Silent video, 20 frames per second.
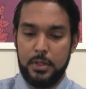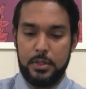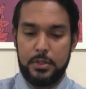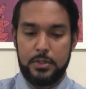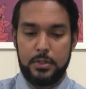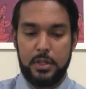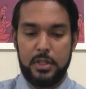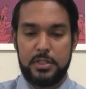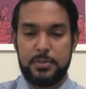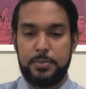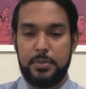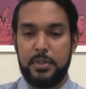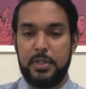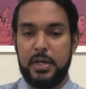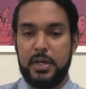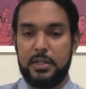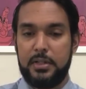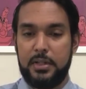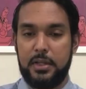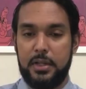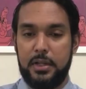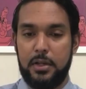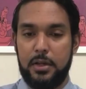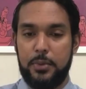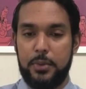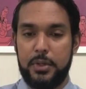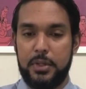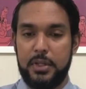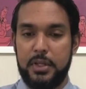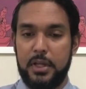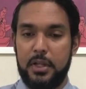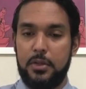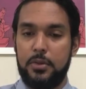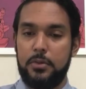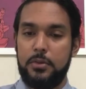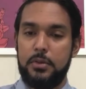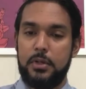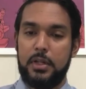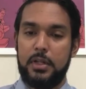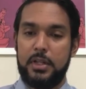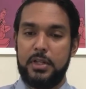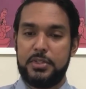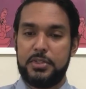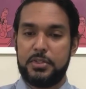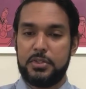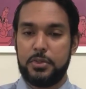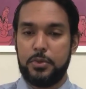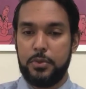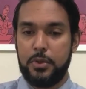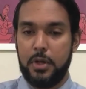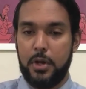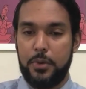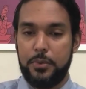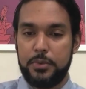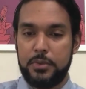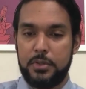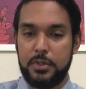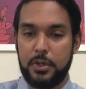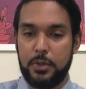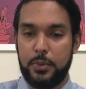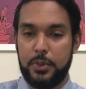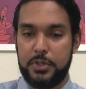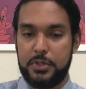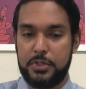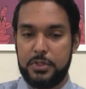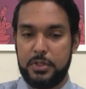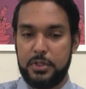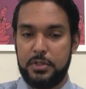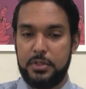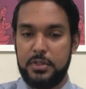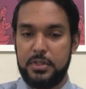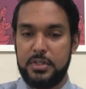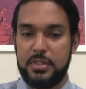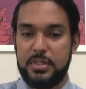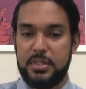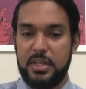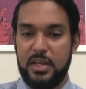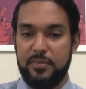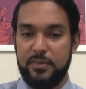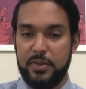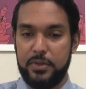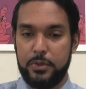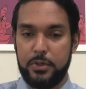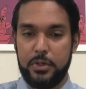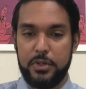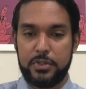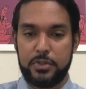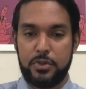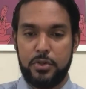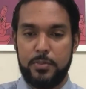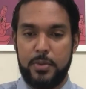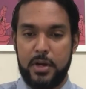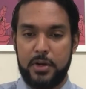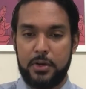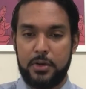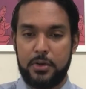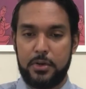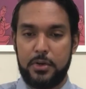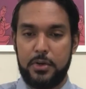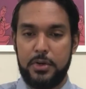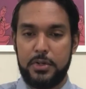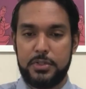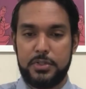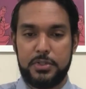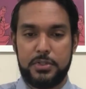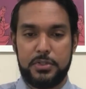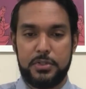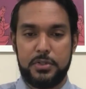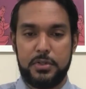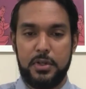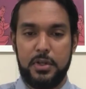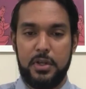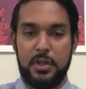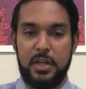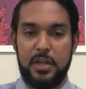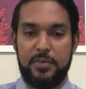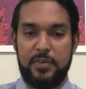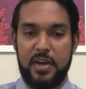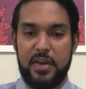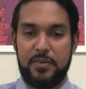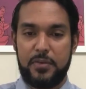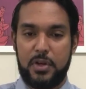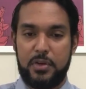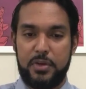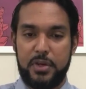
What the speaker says: So let's put that in our yellow, and let's go down to question 7. I'm going to scroll back across if I have not